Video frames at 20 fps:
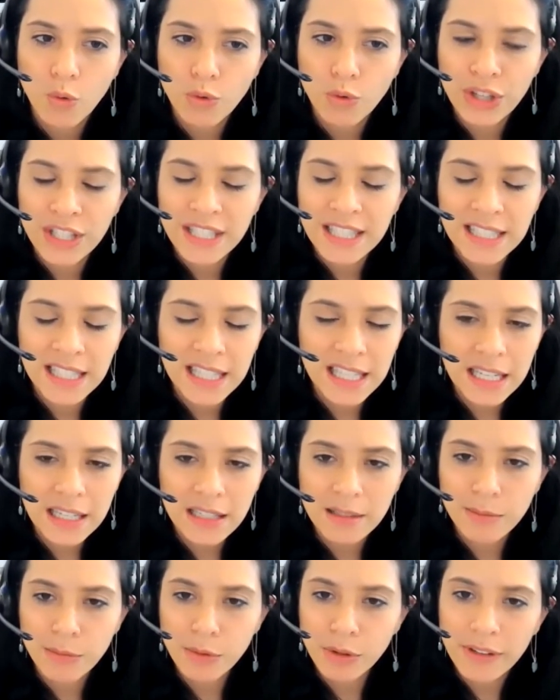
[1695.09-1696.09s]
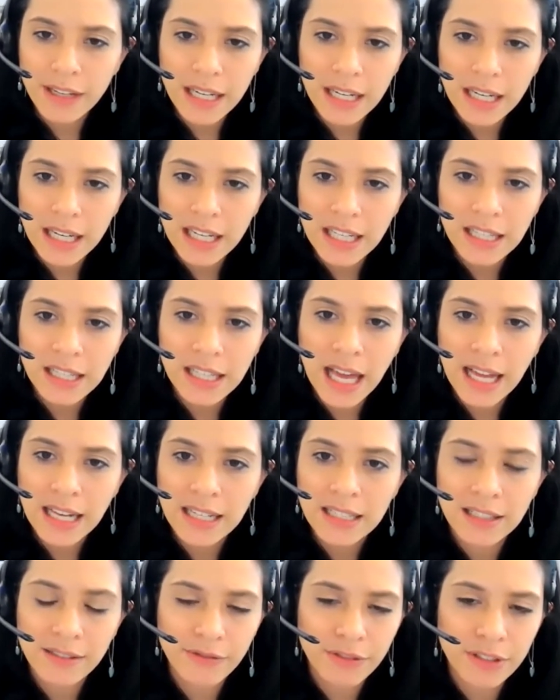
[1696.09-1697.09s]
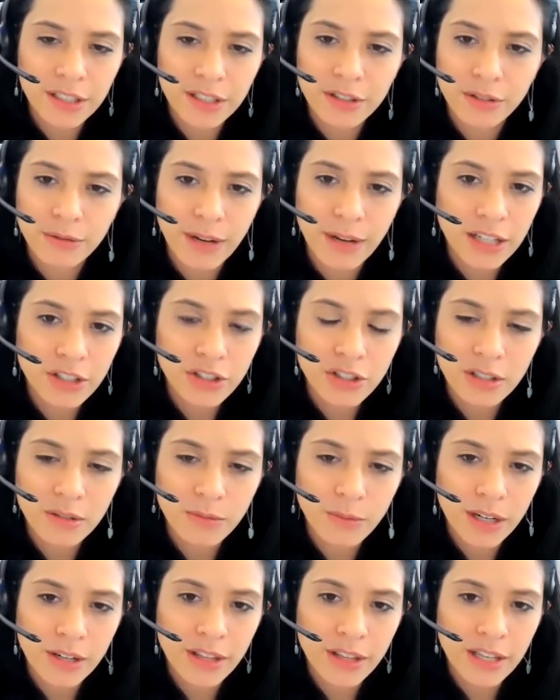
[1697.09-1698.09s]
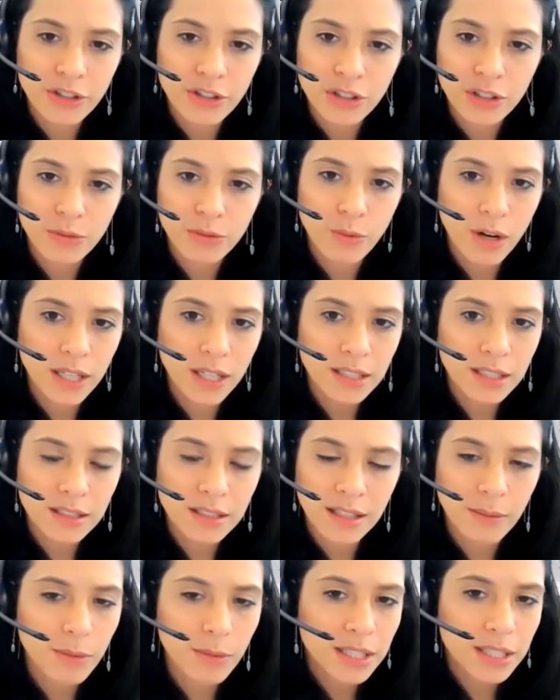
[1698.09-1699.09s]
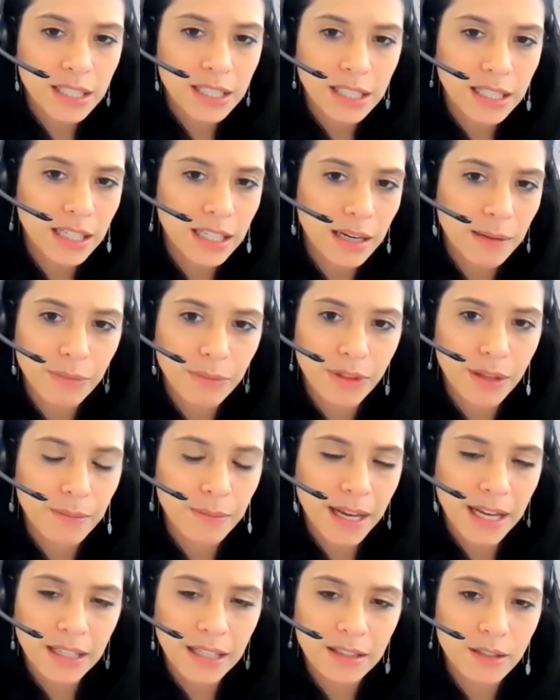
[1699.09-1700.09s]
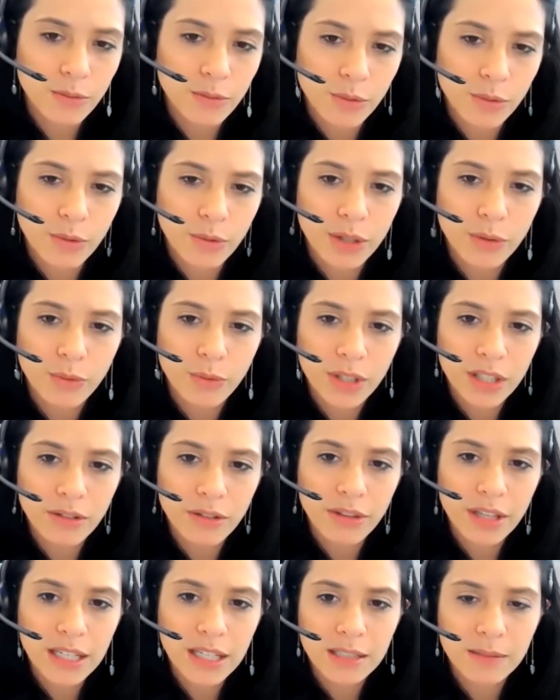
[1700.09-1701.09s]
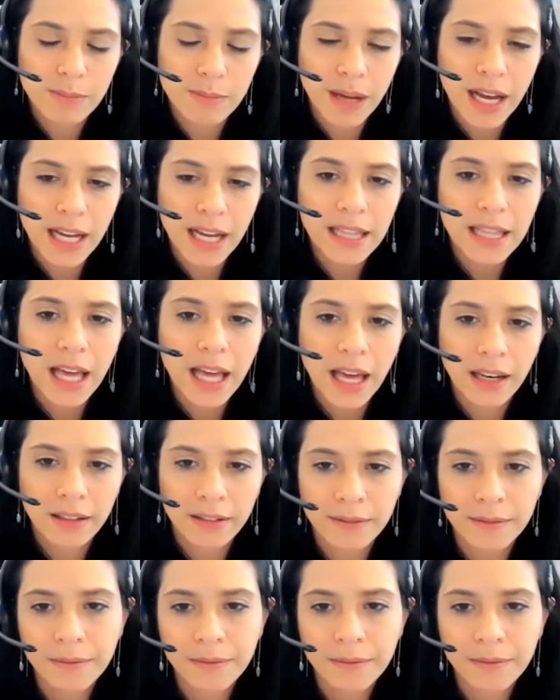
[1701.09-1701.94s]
the city is moving in that different direction where they just want someone to clean up the mess. What do you think is behind that?